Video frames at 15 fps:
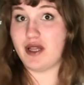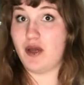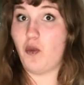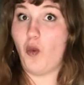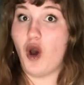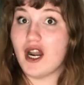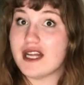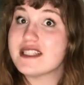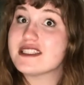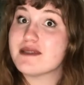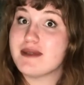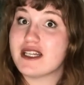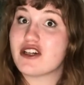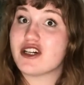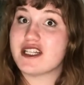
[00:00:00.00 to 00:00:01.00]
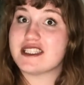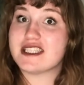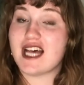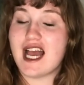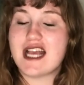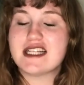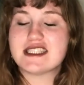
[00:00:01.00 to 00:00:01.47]
wanted to be good at
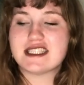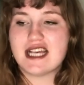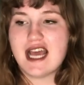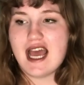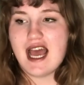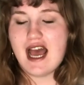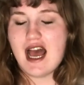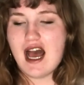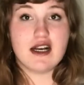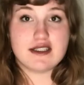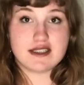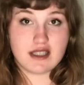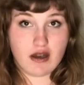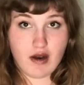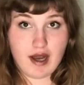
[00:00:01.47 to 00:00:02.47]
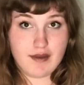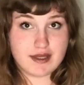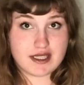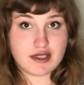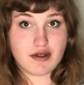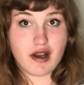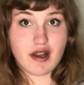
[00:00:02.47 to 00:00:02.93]
science. So I was
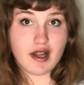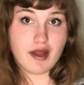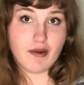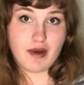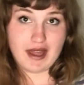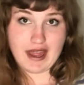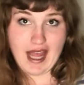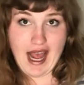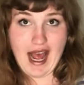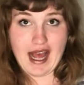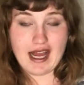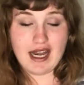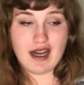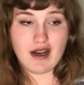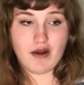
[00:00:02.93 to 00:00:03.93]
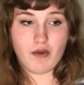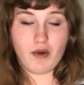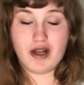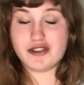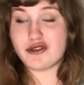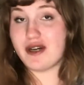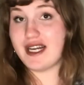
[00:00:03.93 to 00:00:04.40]
struggling with that
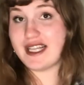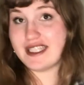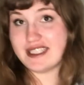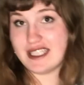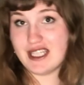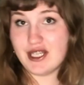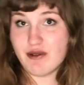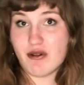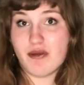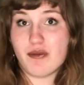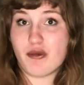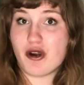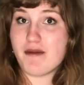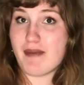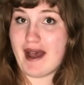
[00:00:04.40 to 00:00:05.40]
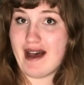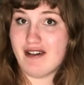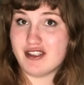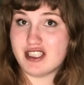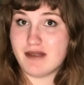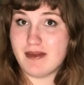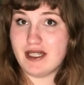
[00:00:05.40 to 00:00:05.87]
while trying to continue a marine
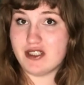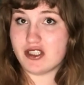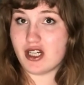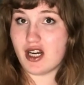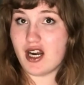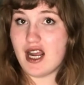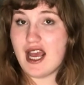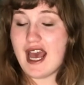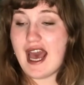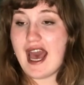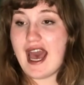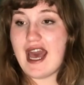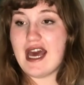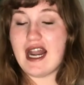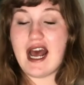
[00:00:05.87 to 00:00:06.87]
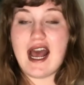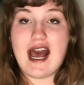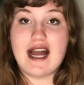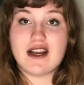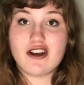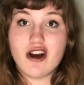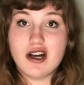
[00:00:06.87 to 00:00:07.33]
biology major. And I
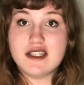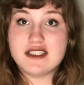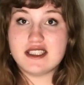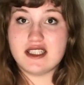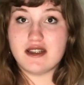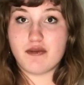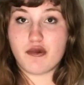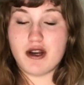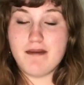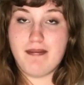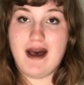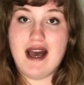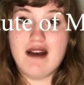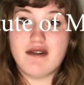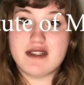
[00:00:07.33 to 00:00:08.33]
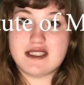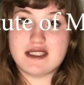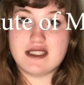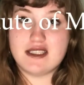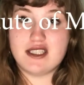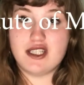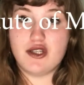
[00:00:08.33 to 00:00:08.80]
had gone to the Marine Bio
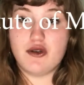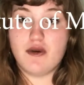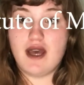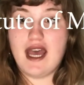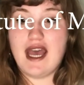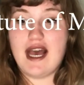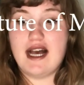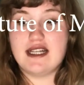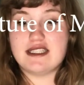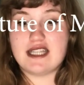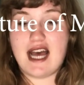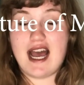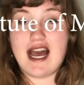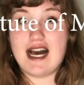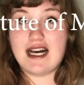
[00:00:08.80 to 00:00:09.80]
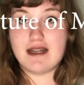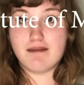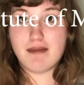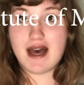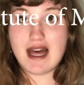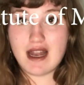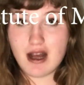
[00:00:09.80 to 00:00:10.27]
Institute, and I had
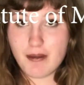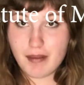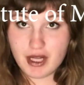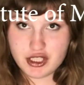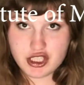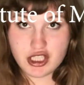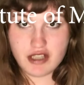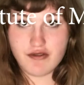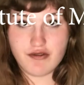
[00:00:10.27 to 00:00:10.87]
met a bunch of